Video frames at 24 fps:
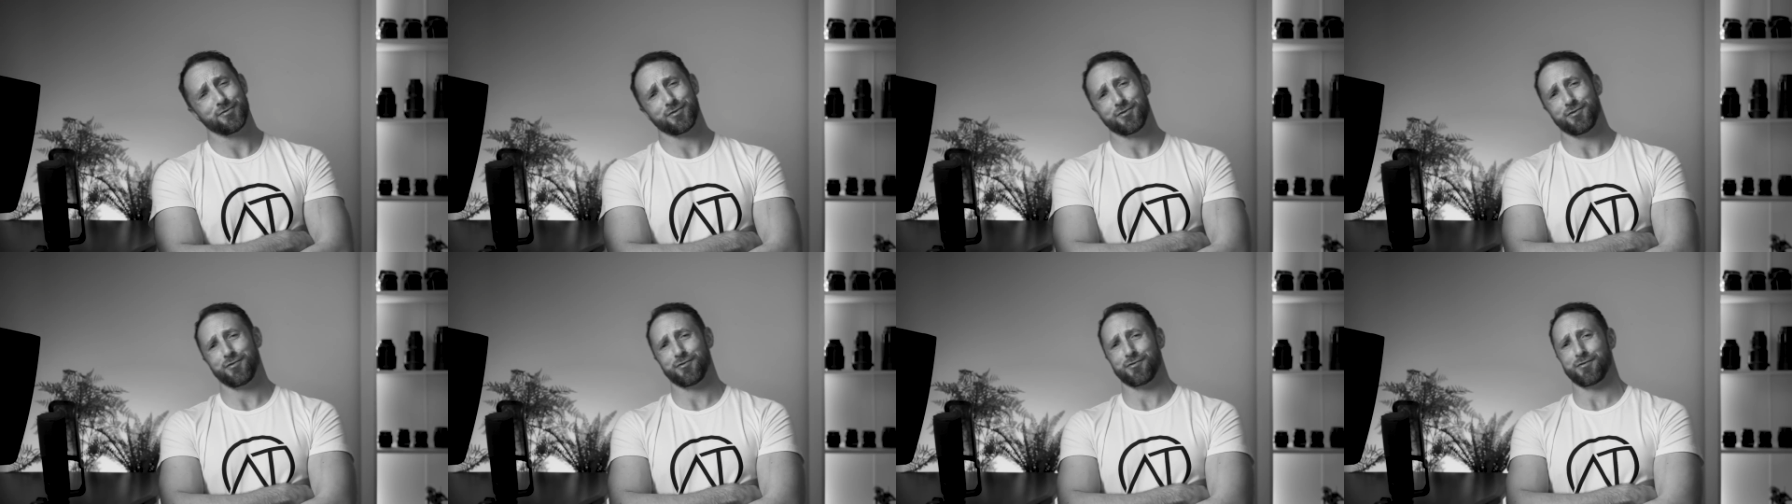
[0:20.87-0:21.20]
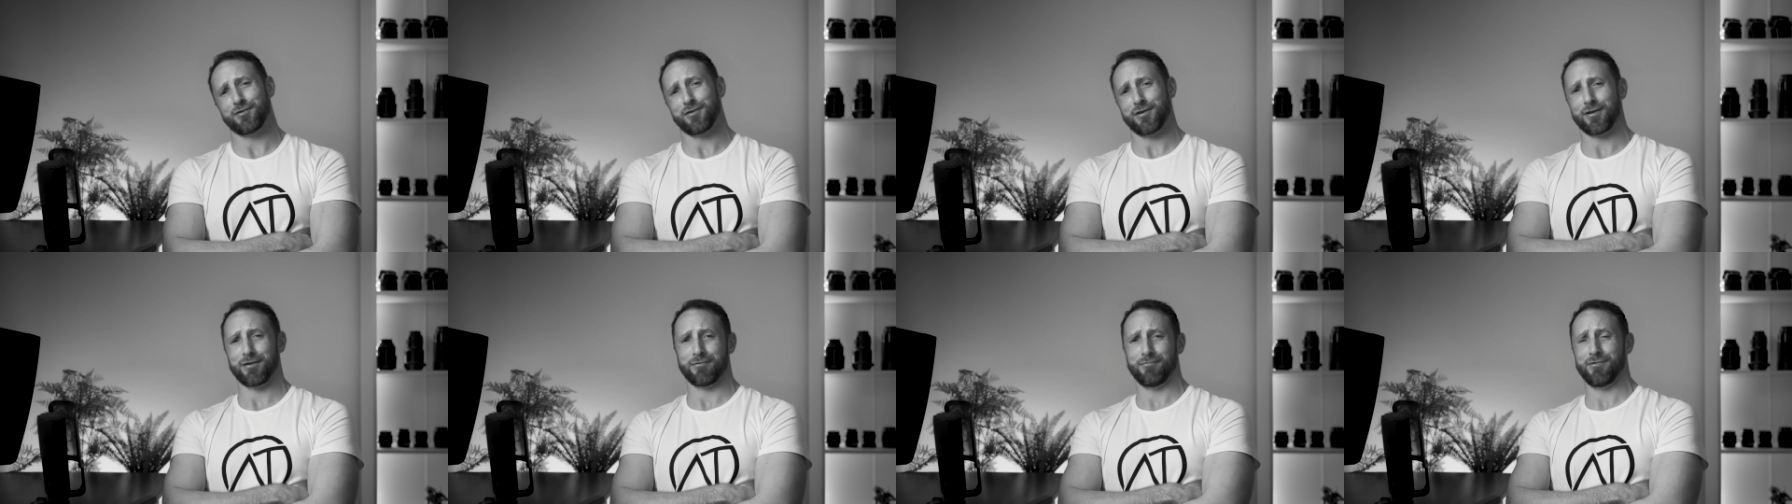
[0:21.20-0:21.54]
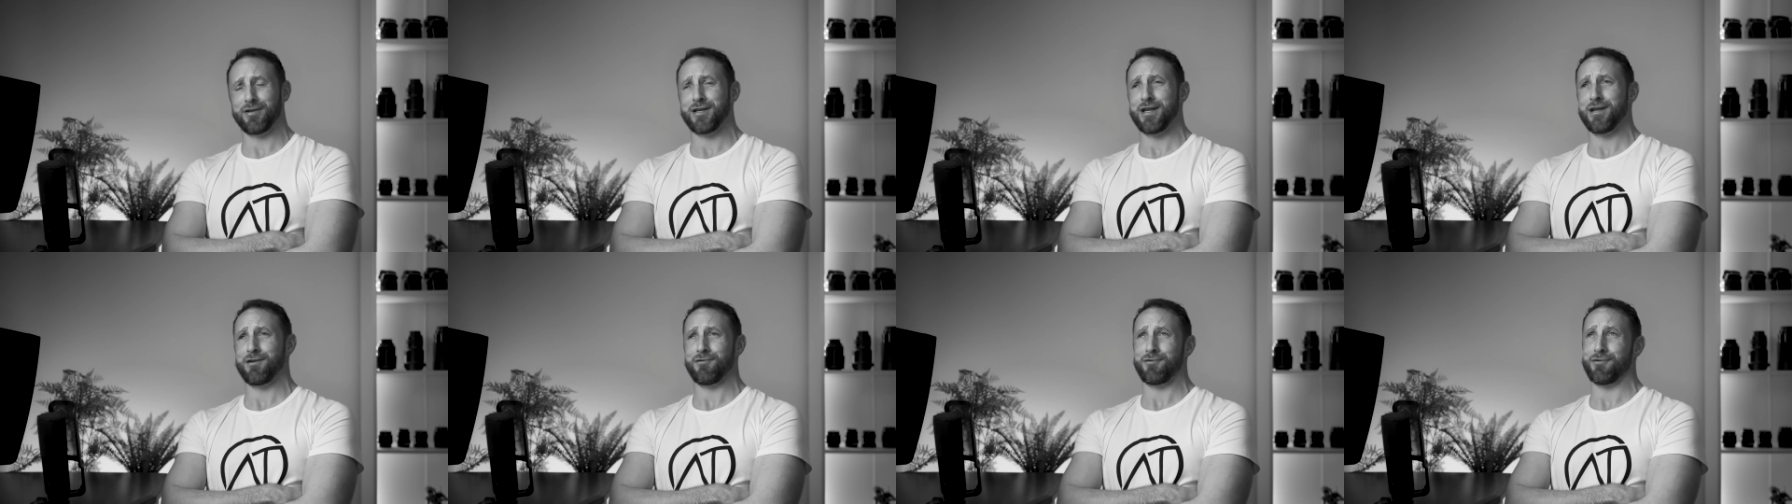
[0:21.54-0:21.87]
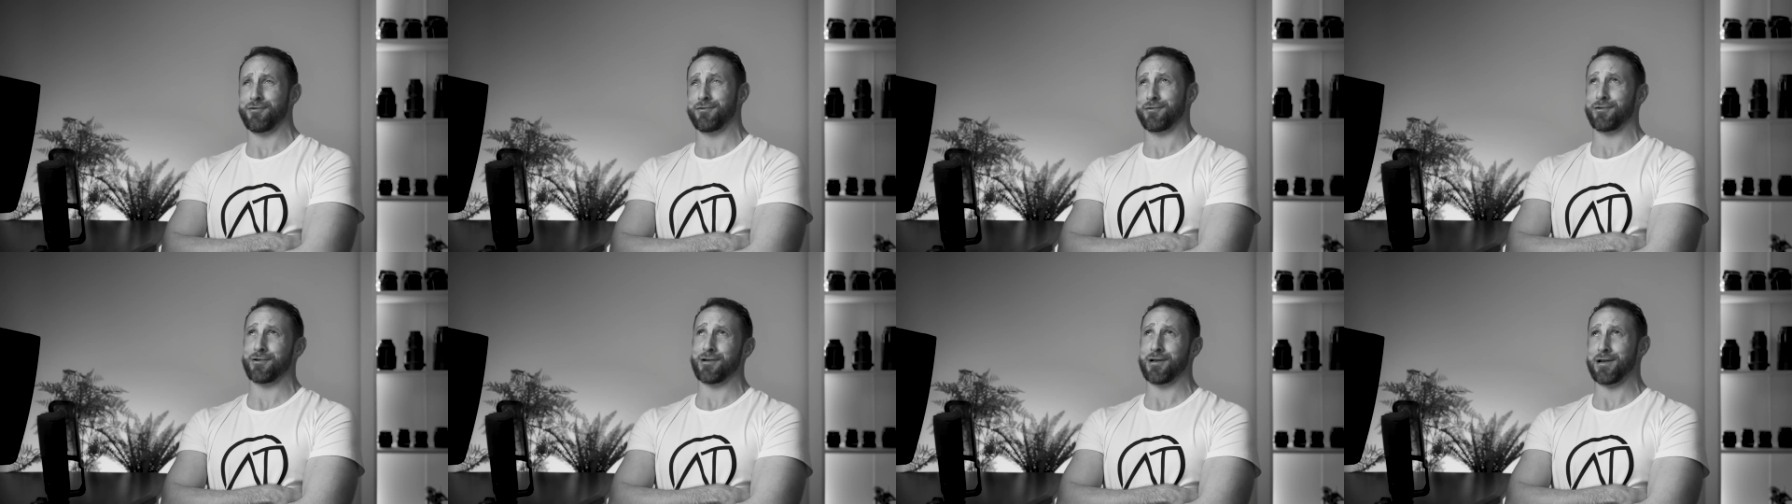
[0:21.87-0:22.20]
to look like
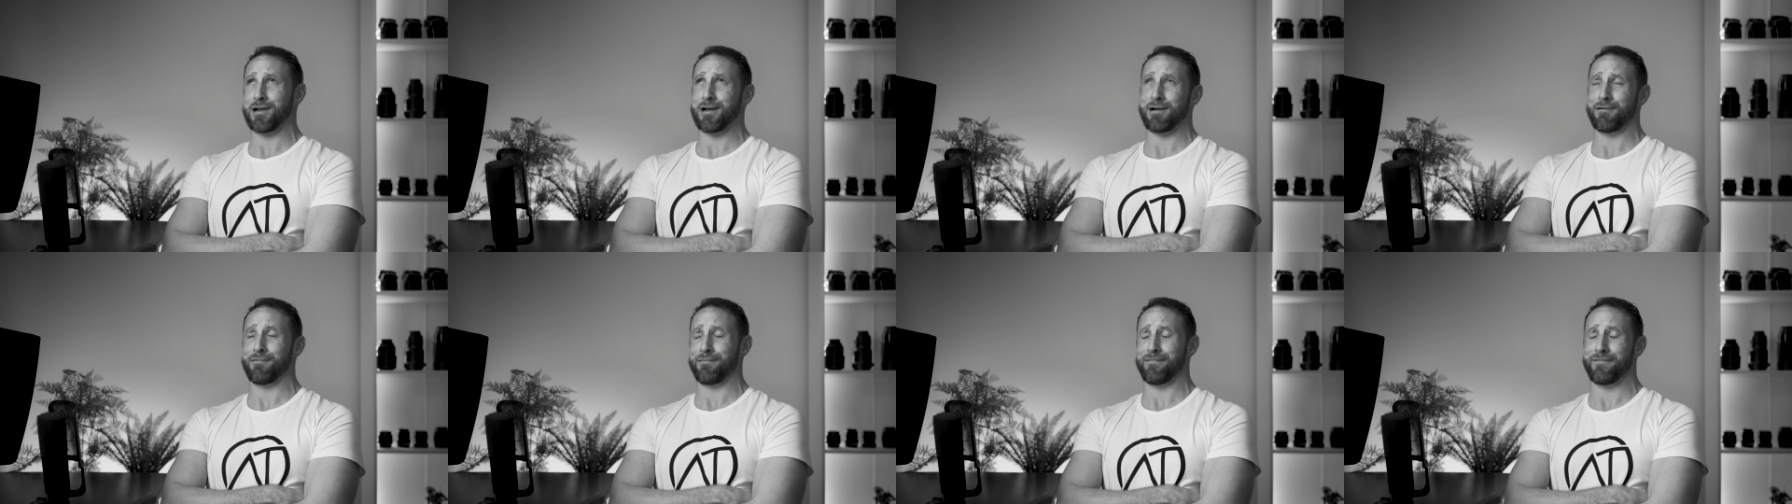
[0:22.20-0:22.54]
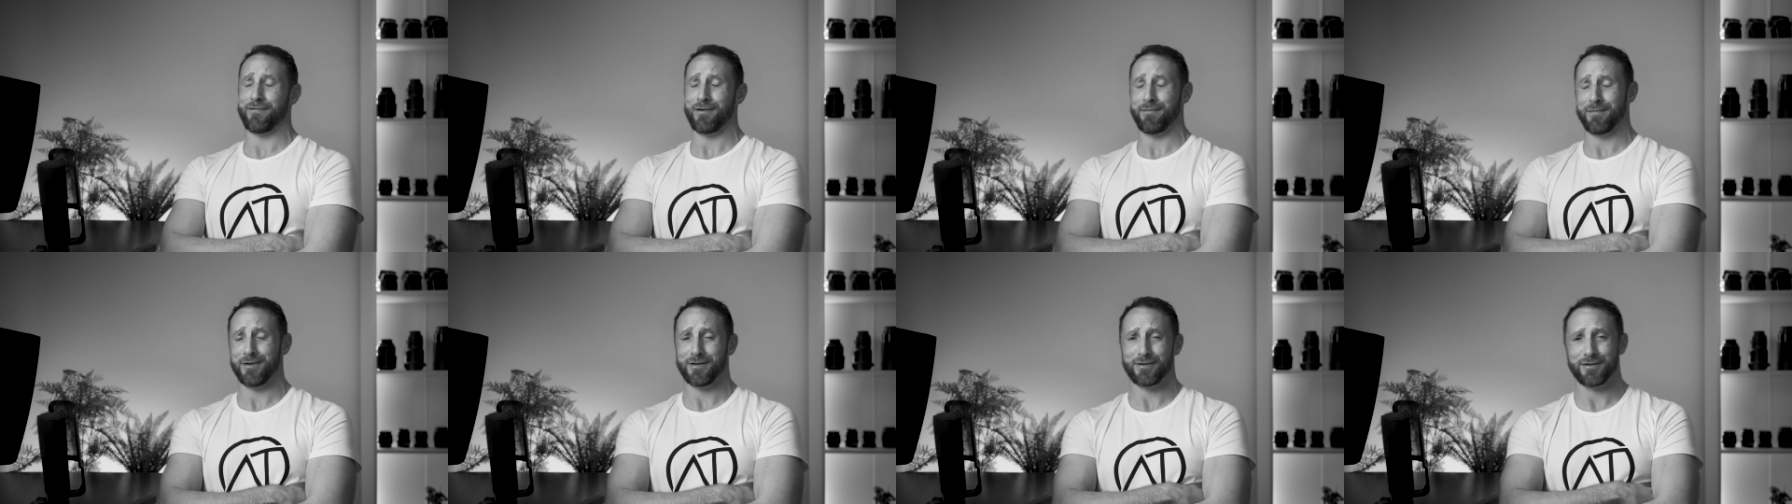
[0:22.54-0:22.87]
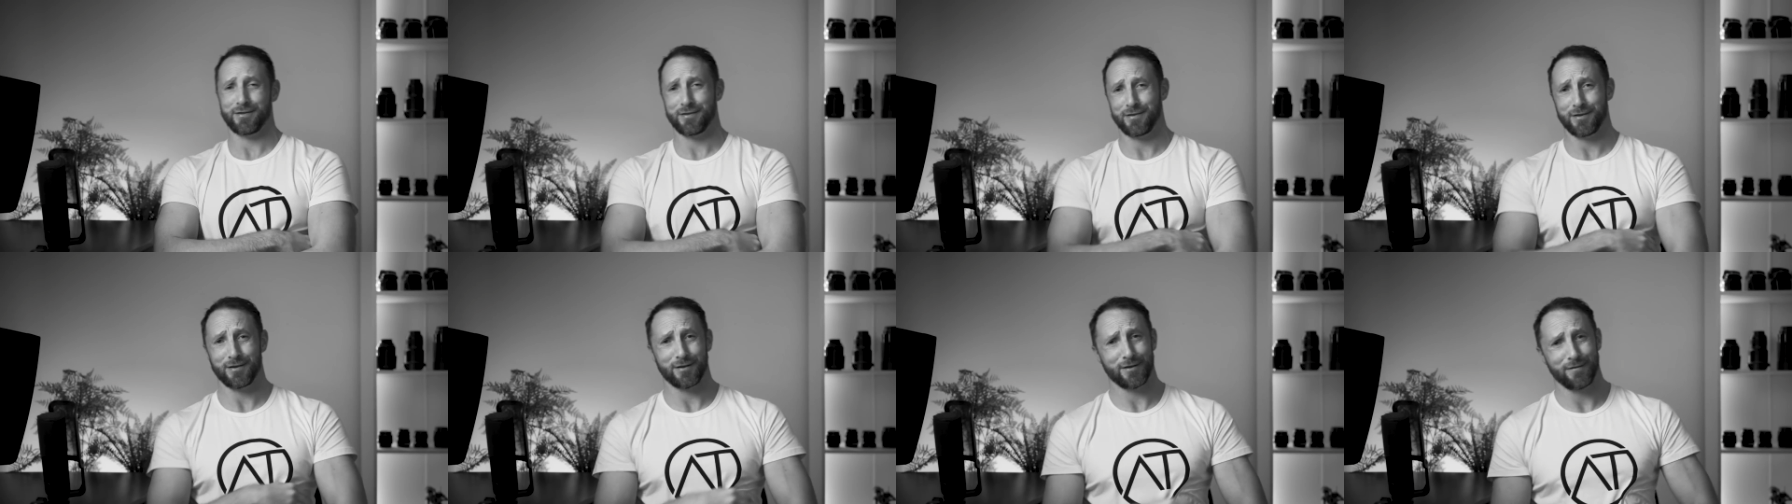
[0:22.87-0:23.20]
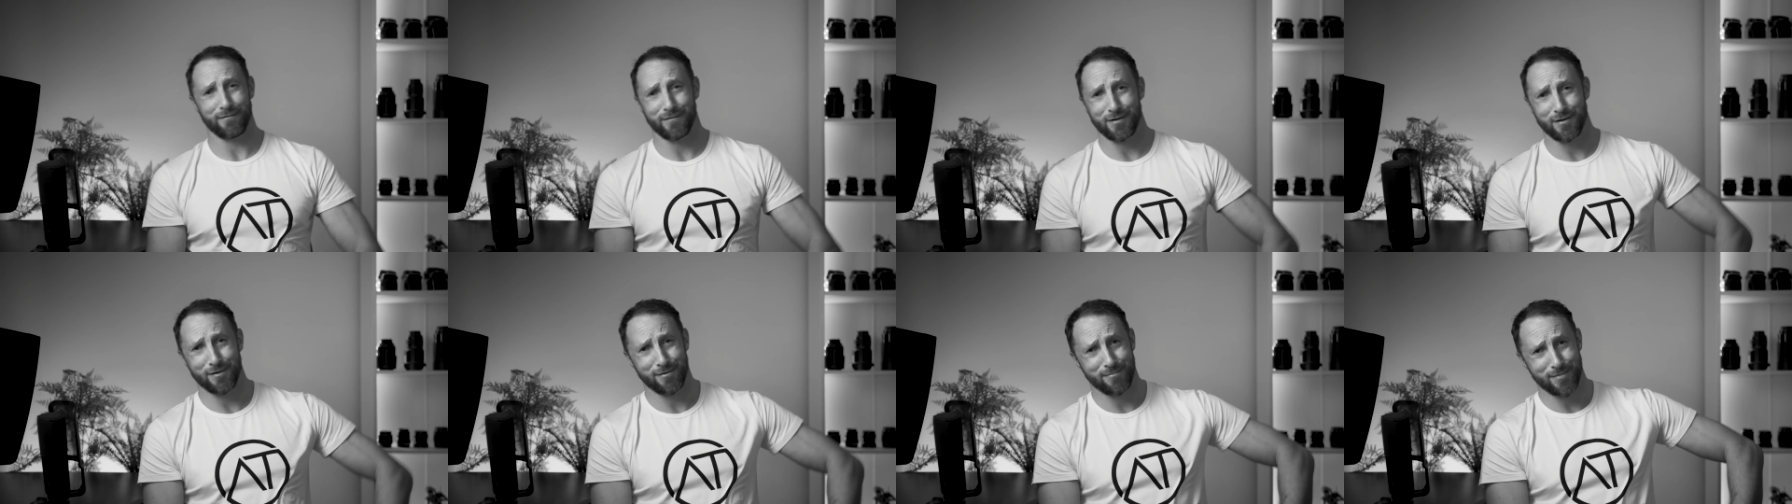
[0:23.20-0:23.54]
neon clown vomit, thank you
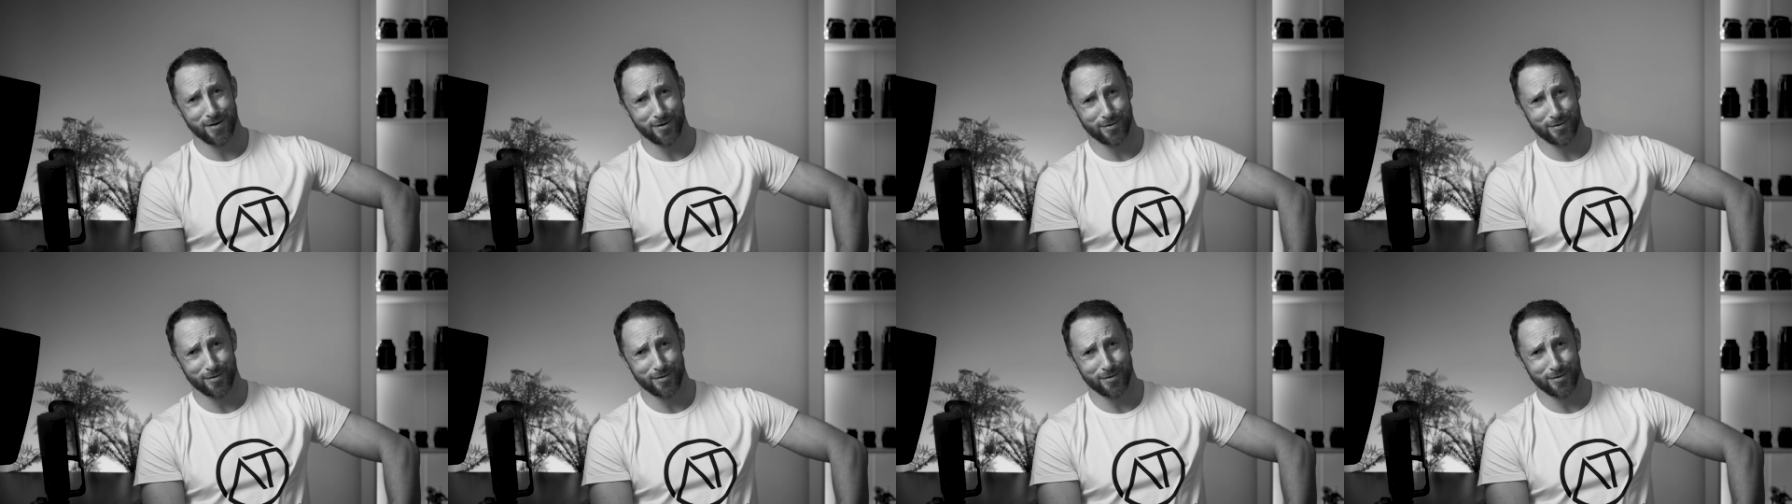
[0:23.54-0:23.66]
very